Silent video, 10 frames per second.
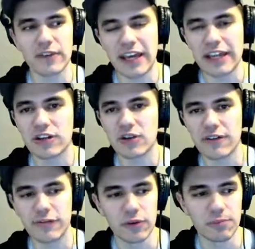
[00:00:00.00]
in
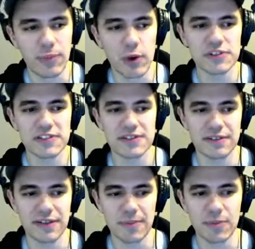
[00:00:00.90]
most
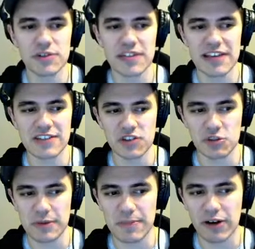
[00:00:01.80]
cases,
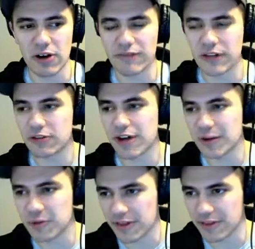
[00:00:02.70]
you'd be better off
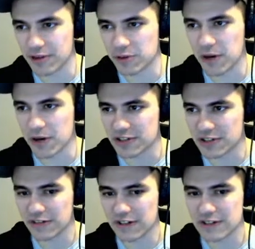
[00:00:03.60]
integrating with a third-party
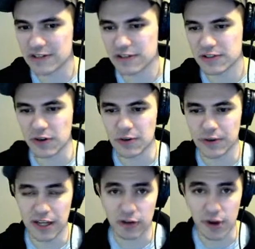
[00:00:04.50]
service. So
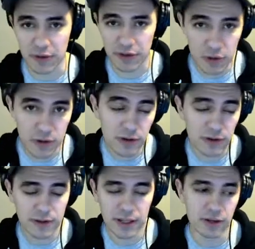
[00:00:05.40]
integrate with
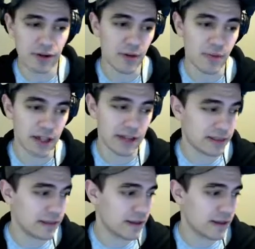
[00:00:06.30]
Google, integrate with,